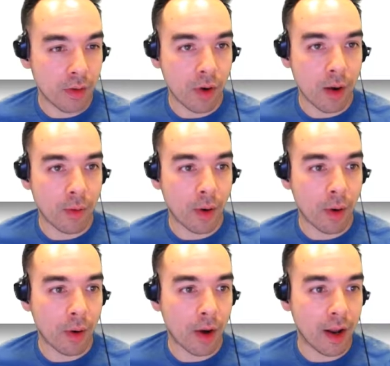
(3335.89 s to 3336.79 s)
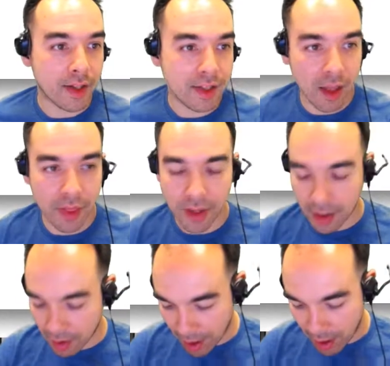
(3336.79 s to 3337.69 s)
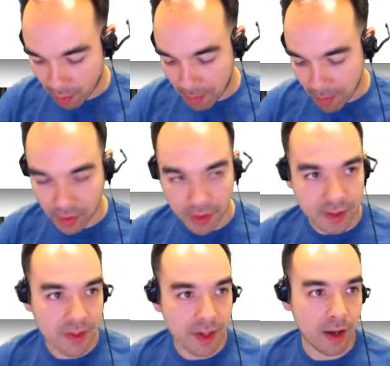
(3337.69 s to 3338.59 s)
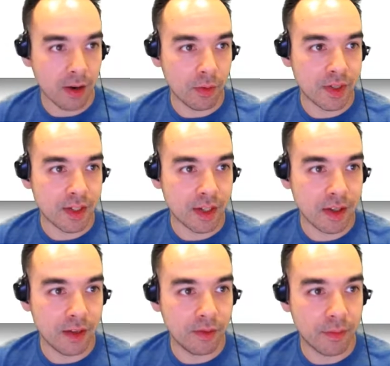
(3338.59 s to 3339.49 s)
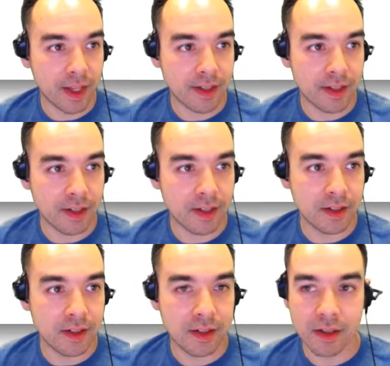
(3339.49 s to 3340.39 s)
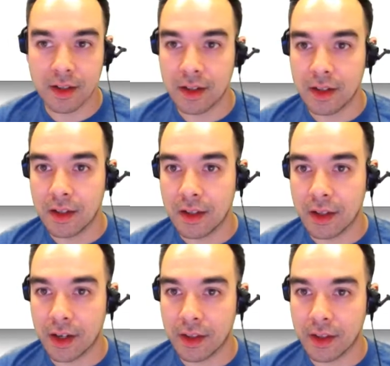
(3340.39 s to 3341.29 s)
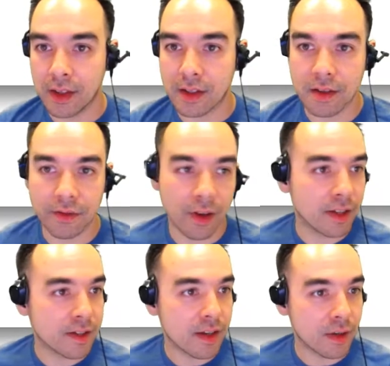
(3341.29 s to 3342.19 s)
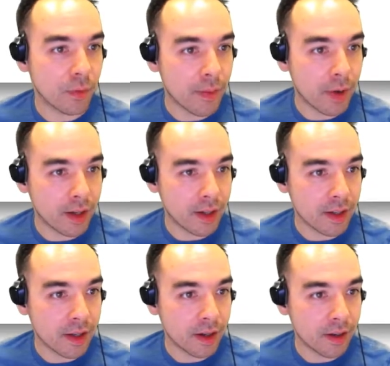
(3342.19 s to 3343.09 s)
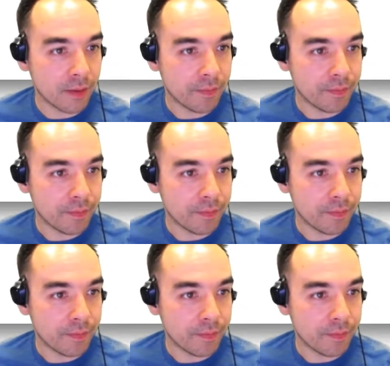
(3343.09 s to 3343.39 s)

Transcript: I think I remember this. Receive message. I think that's defined inside WebIDL.